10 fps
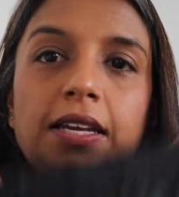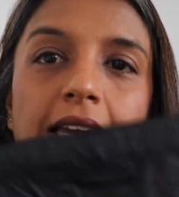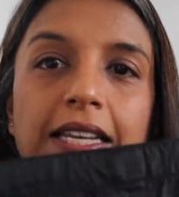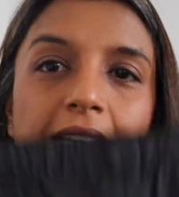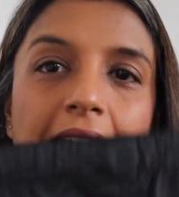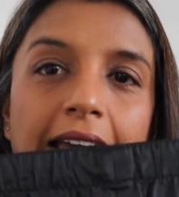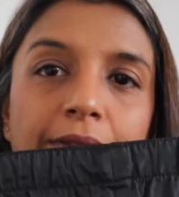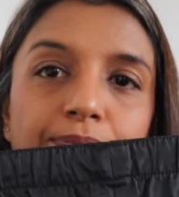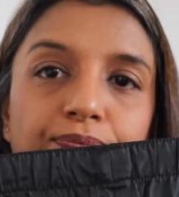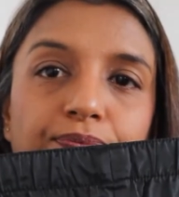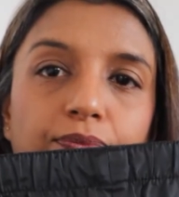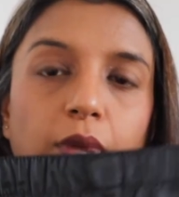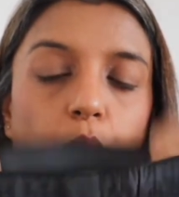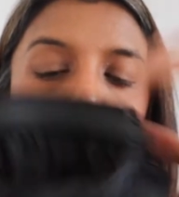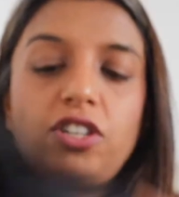inner layer,
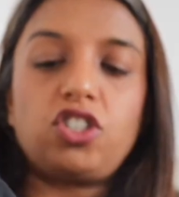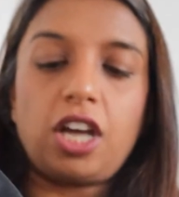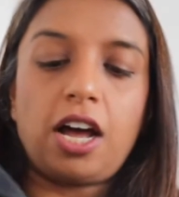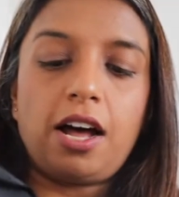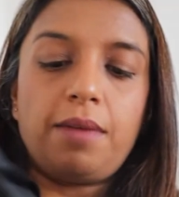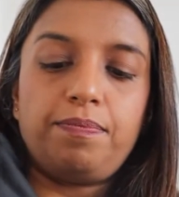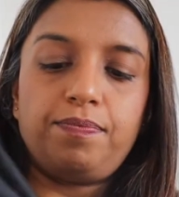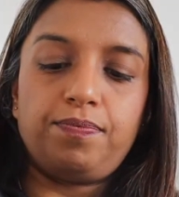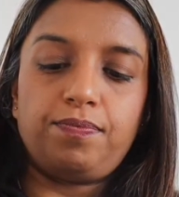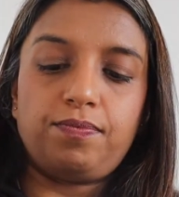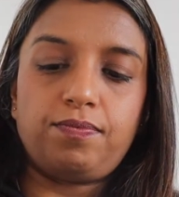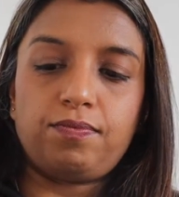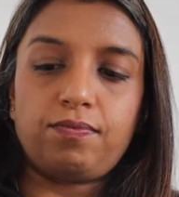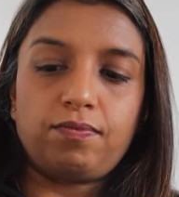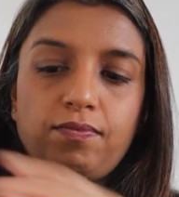which
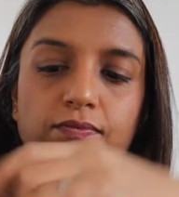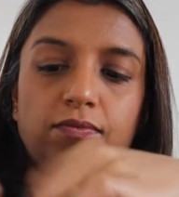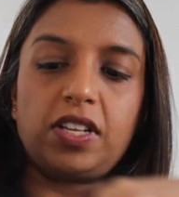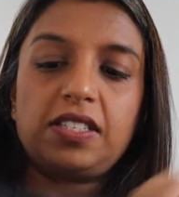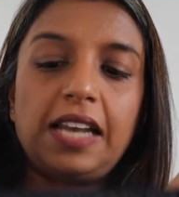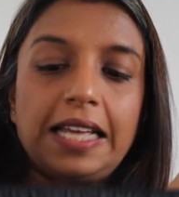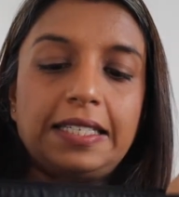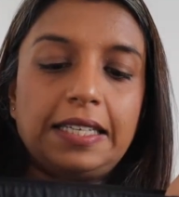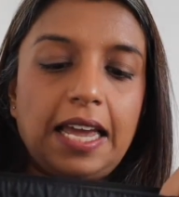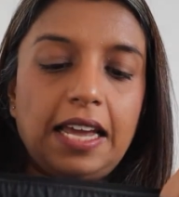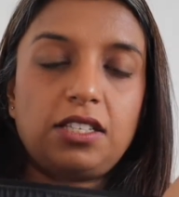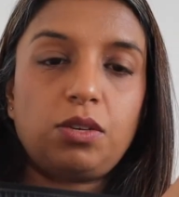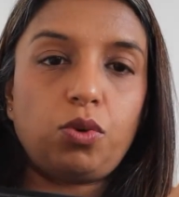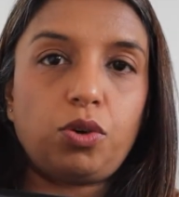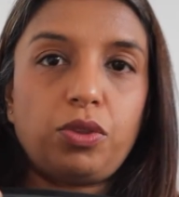is elasticated. So
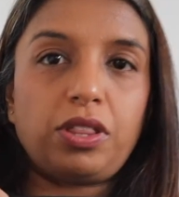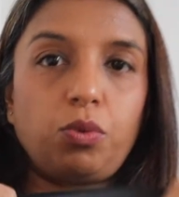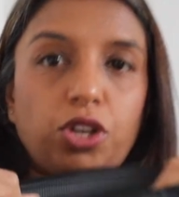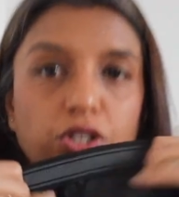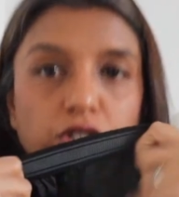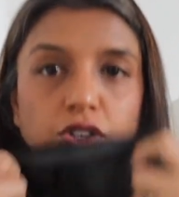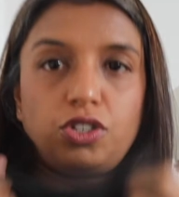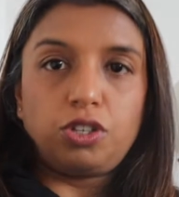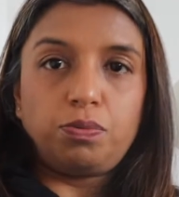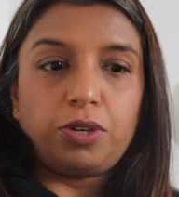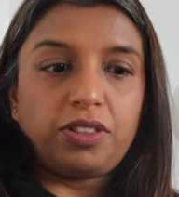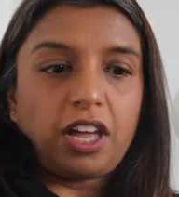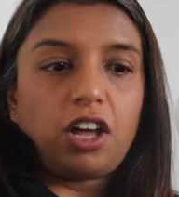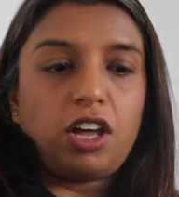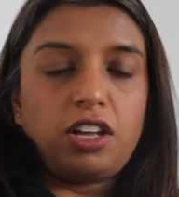what you do is you put
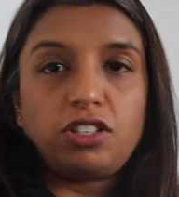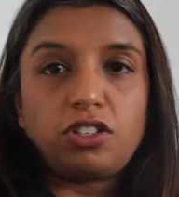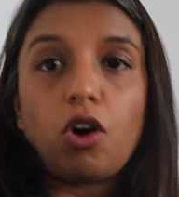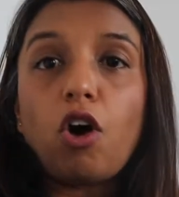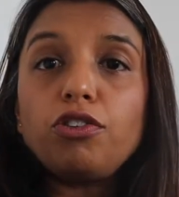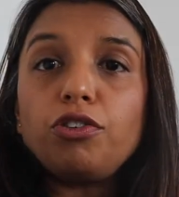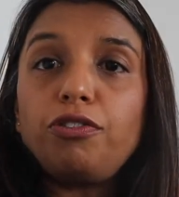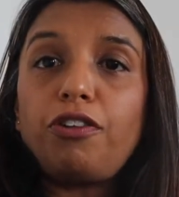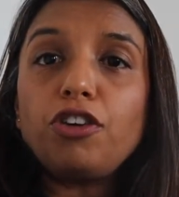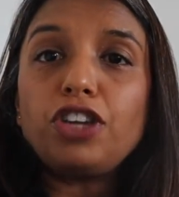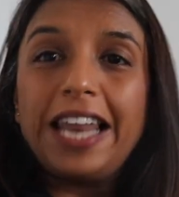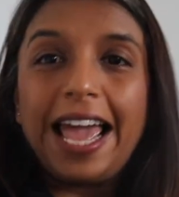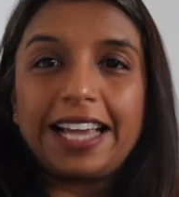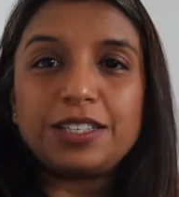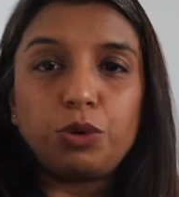that, so on your
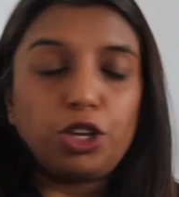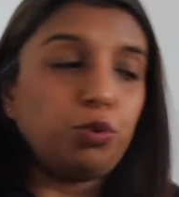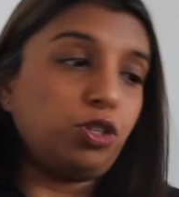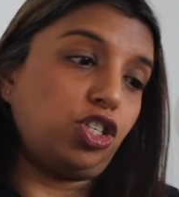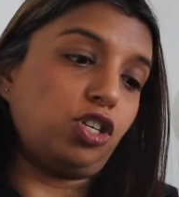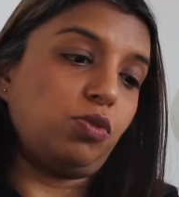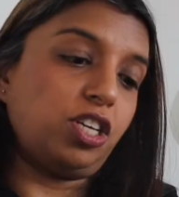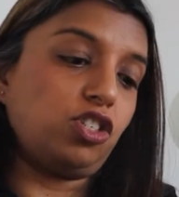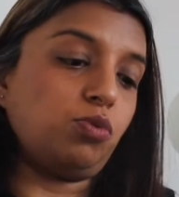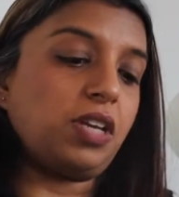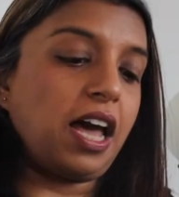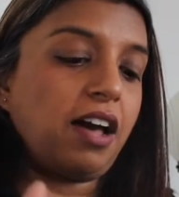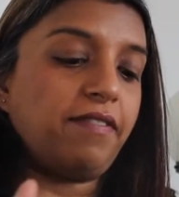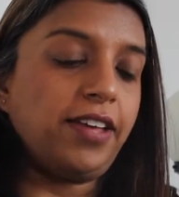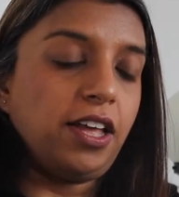legs, what you would do is you would have